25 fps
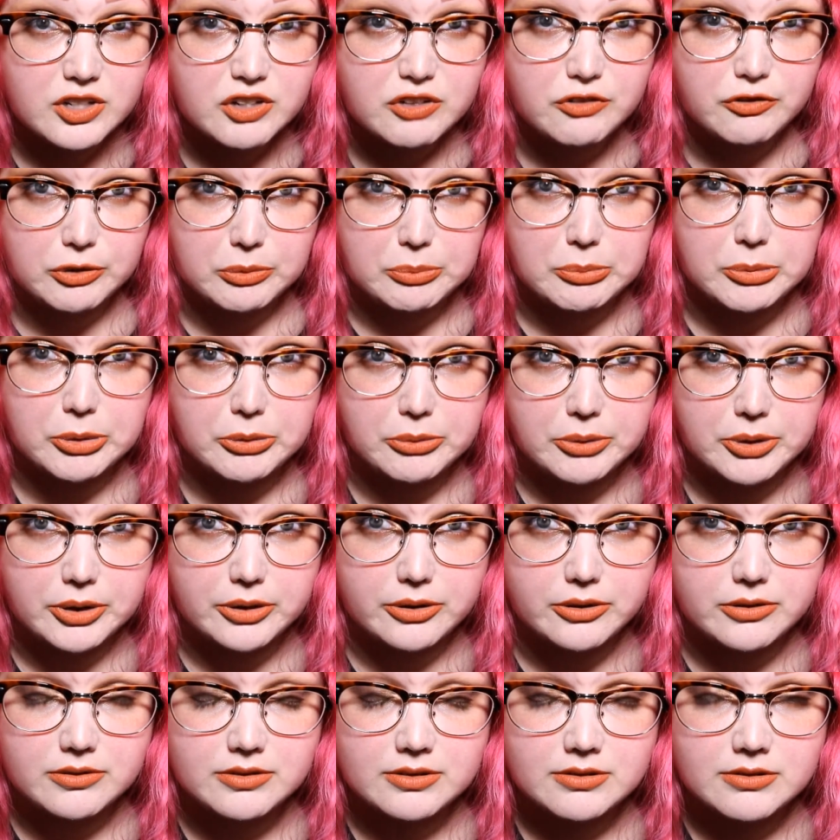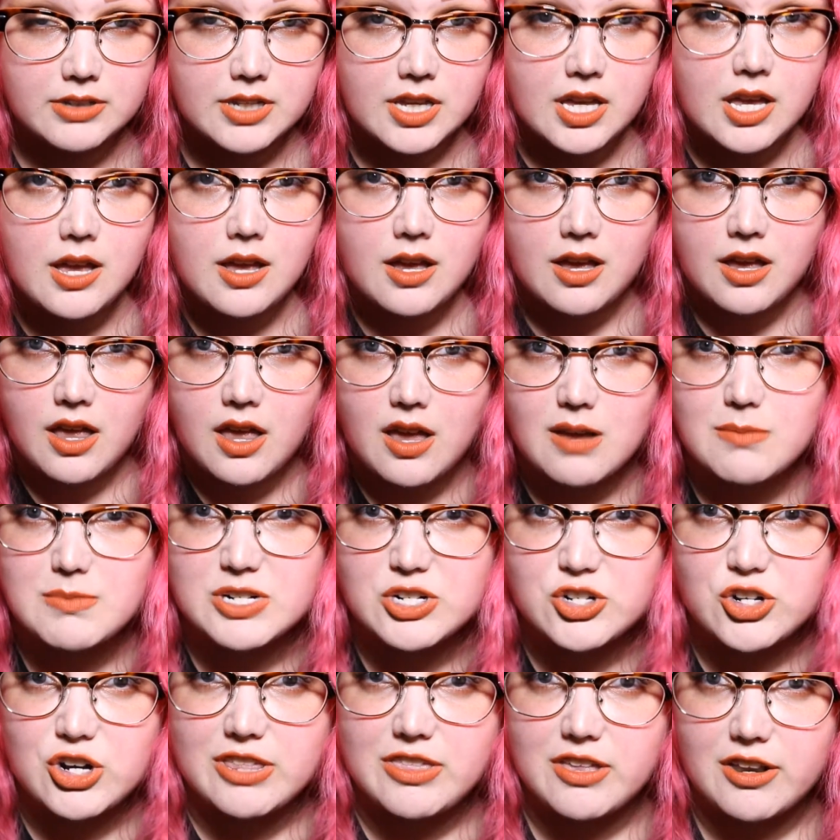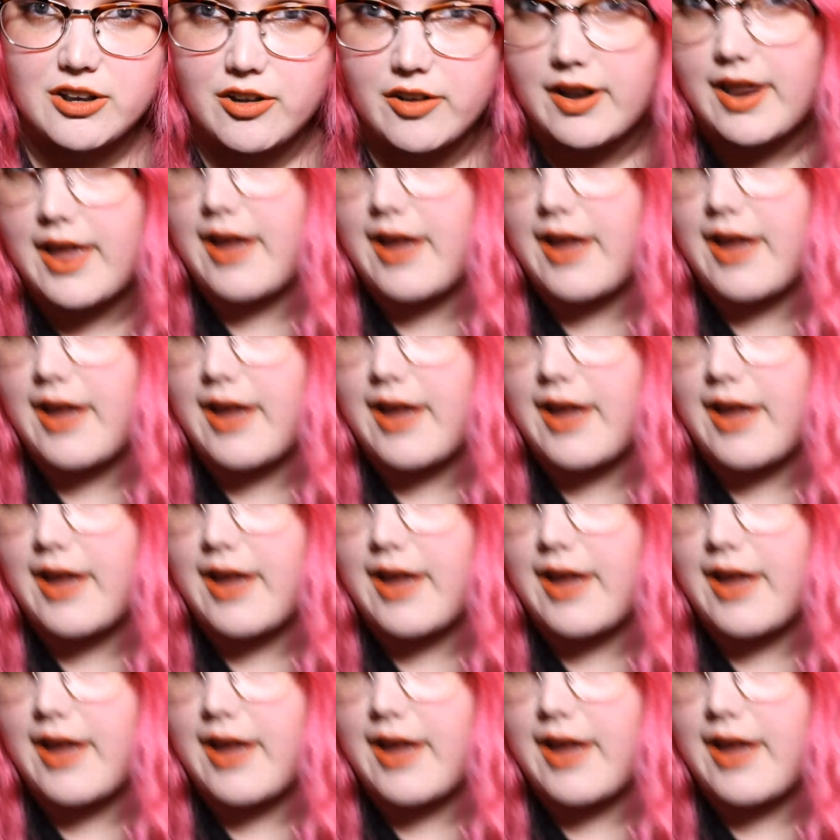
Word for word: from Boohoo. I'm going to try that on